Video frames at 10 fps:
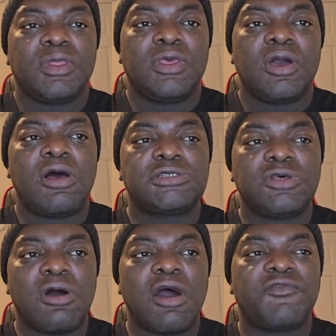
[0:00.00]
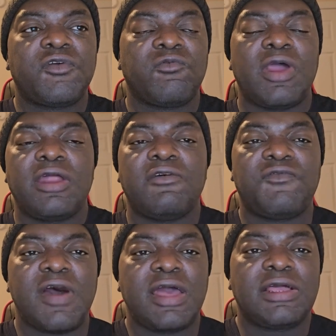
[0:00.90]
You can also offer rare to
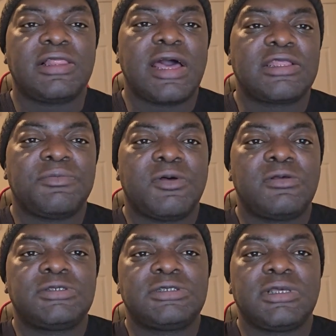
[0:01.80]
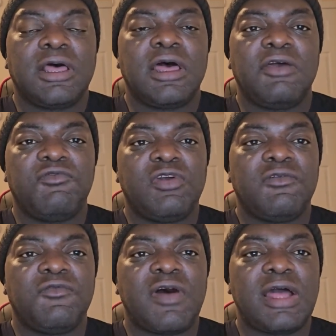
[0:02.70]
find collectibles. If you
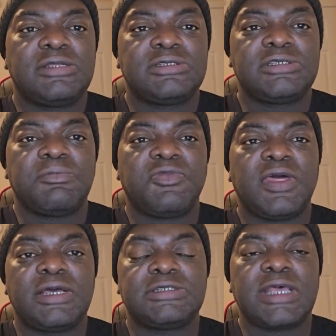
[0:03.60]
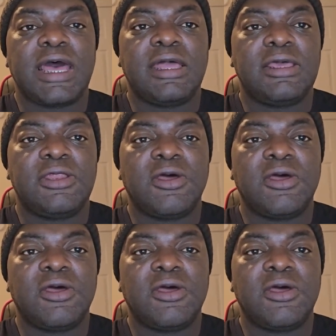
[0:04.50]
can find some things that